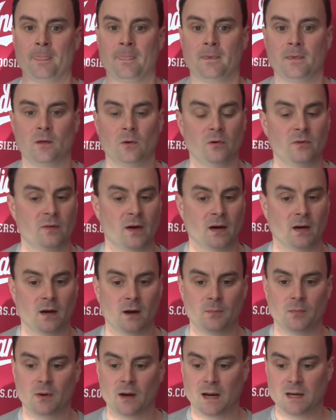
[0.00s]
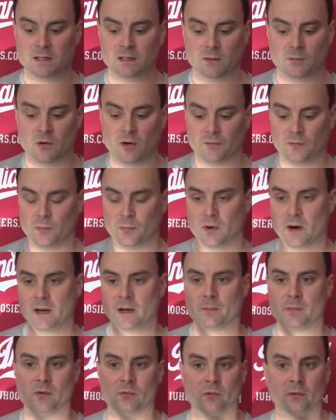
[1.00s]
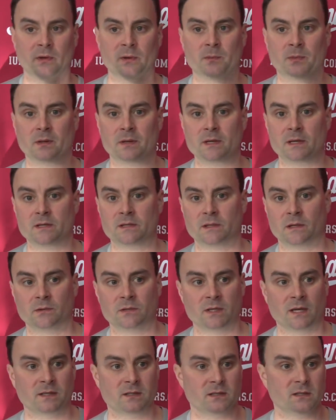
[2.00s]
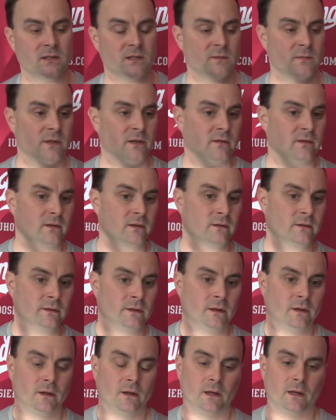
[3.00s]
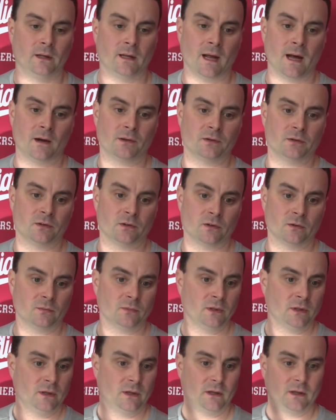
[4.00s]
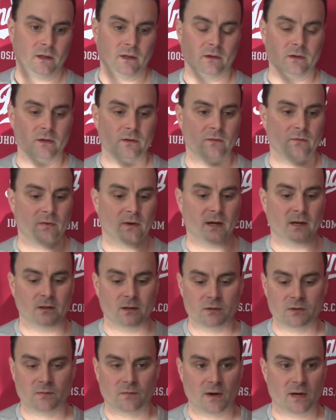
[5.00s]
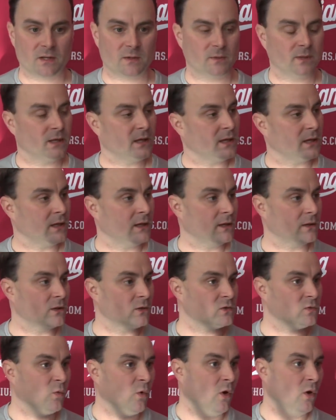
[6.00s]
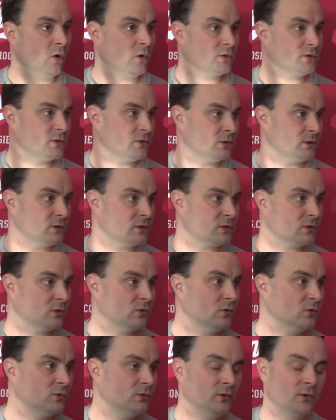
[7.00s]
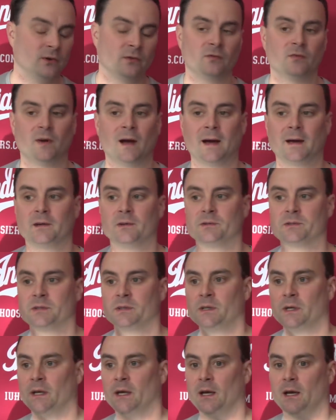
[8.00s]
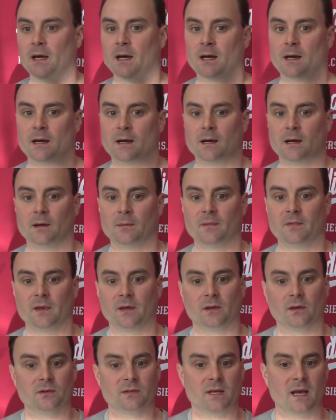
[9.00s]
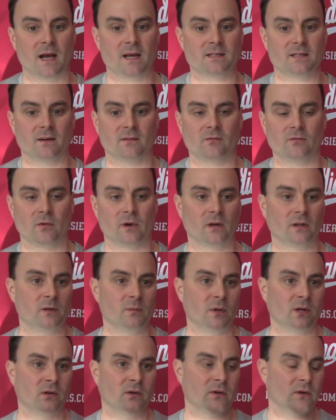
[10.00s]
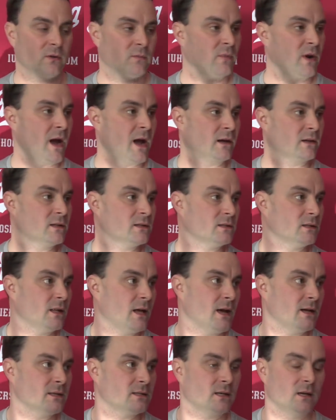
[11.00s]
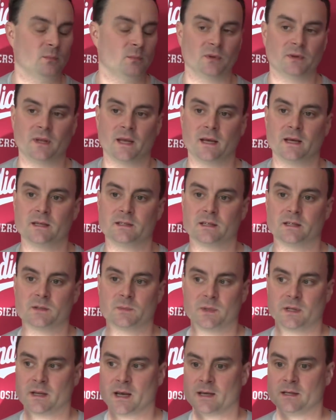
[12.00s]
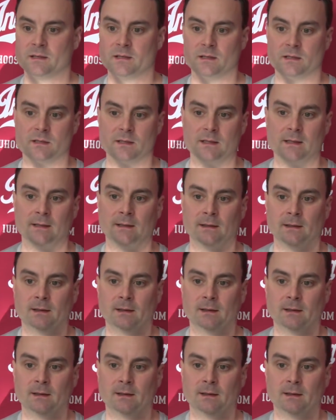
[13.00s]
And we've had a couple guys come off the break. I've been really pleased. Justin Smith and Al Durham. You forget those freshmen. They can hit those walls during school, during finals. I think those guys have really been good in practice the last couple of days. It's been nice to see